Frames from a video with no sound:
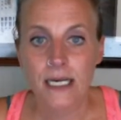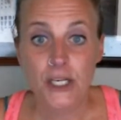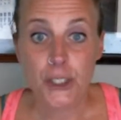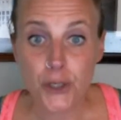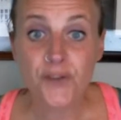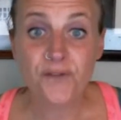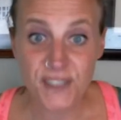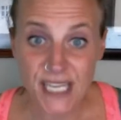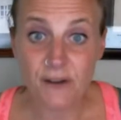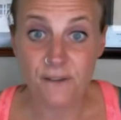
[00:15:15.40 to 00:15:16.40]
should
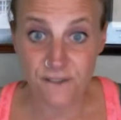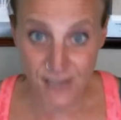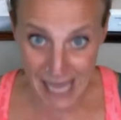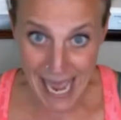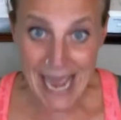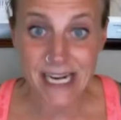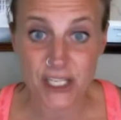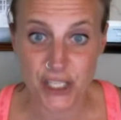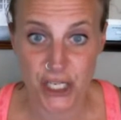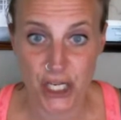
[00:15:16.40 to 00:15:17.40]
send
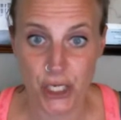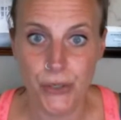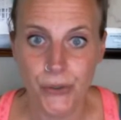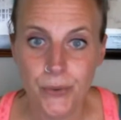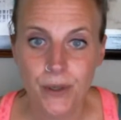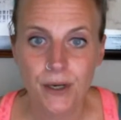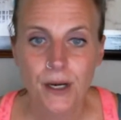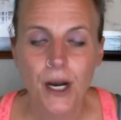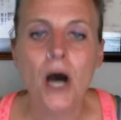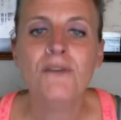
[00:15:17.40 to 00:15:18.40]
flags to you
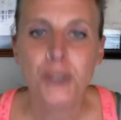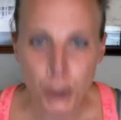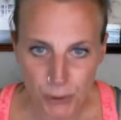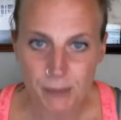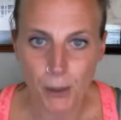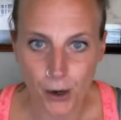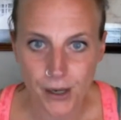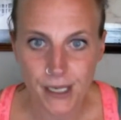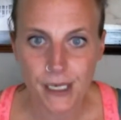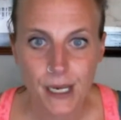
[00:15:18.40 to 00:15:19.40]
of
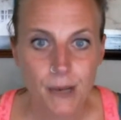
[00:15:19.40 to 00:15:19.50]
uniparty,